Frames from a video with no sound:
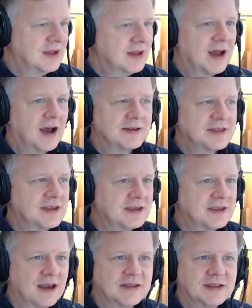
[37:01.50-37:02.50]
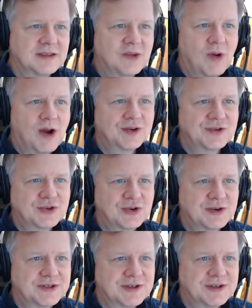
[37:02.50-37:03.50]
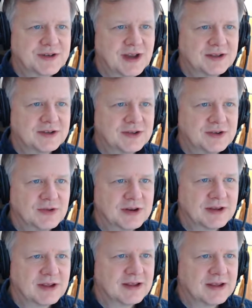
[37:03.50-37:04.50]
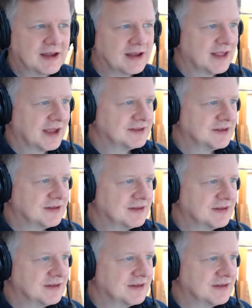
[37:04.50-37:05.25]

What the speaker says: I think the wise choice is not to do it unless